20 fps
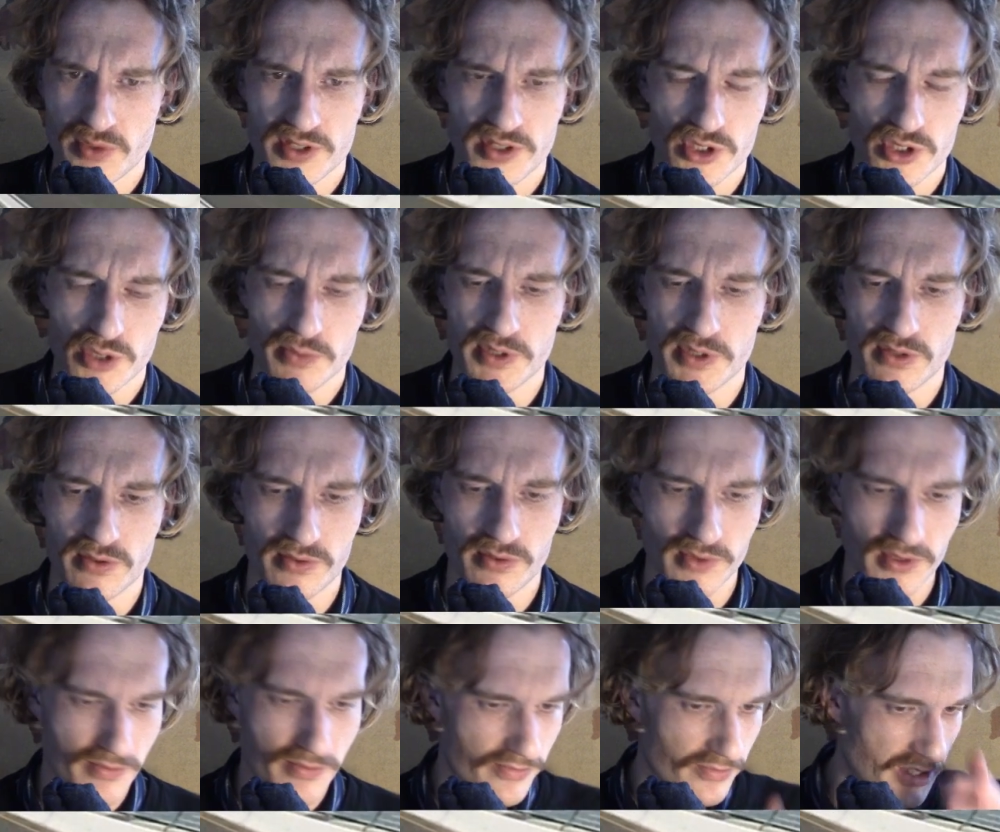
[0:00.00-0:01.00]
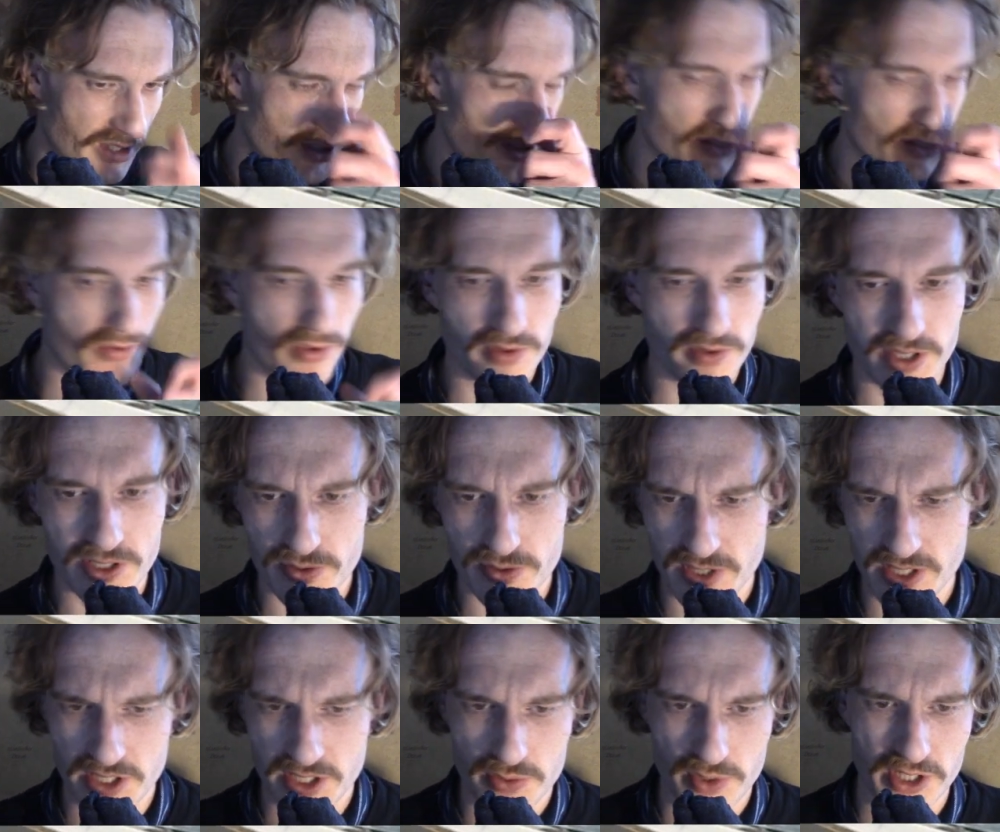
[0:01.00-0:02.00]
was it opened? What, what did we read?
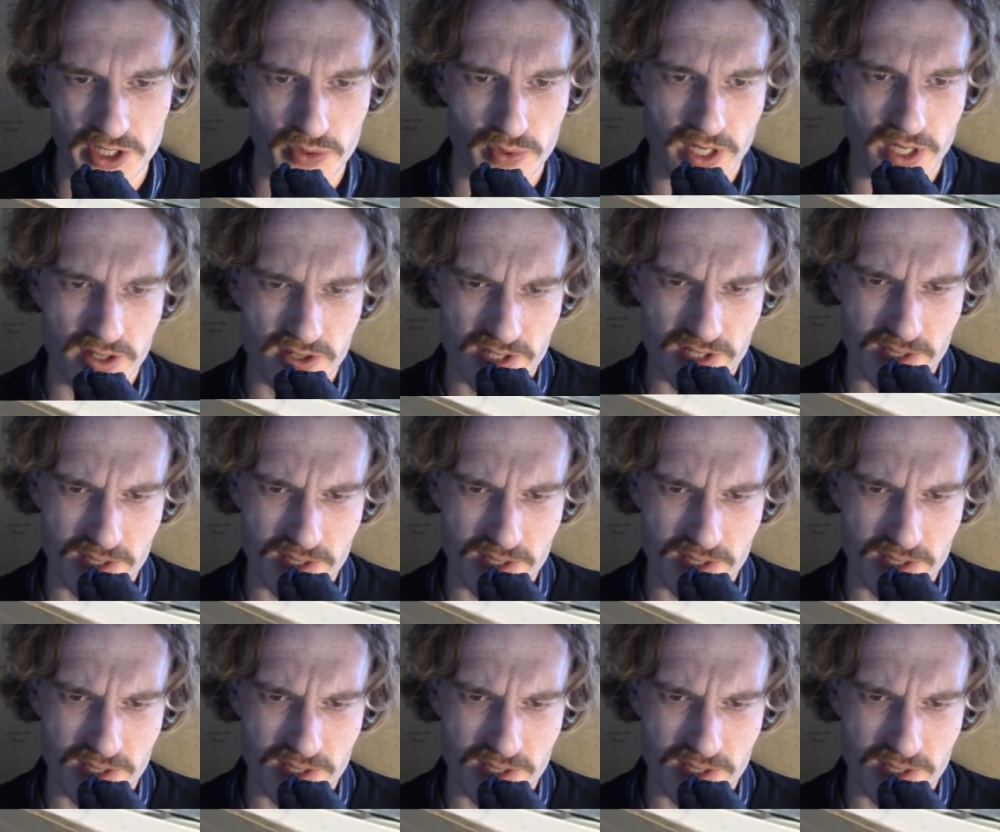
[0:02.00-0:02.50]
2021 or